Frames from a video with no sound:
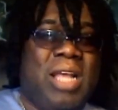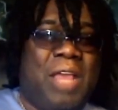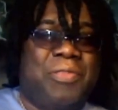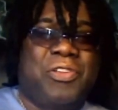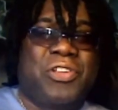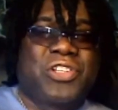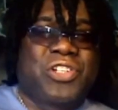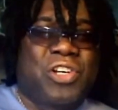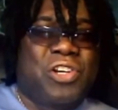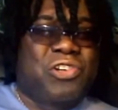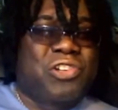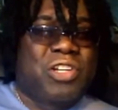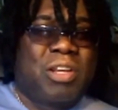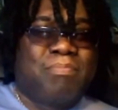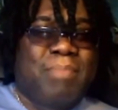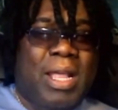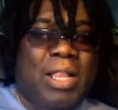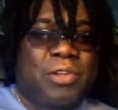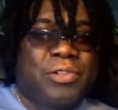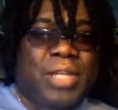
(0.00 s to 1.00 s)
and the Church in
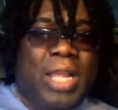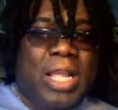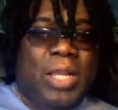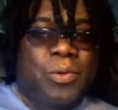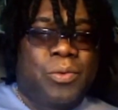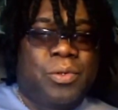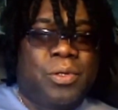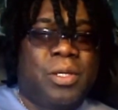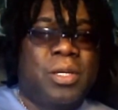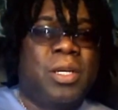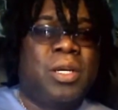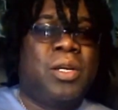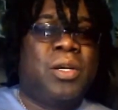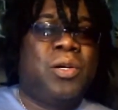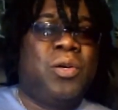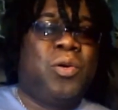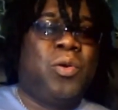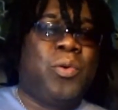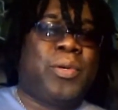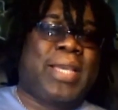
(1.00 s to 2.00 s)
the meltdown?
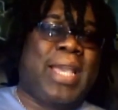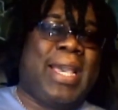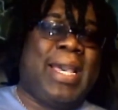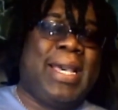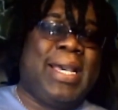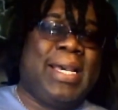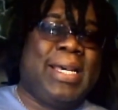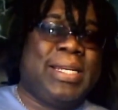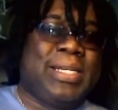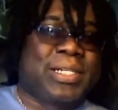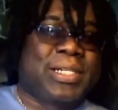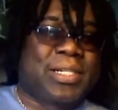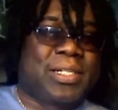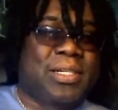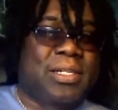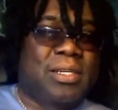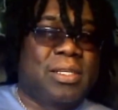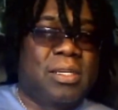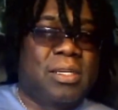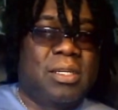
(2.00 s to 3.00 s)
Who cares?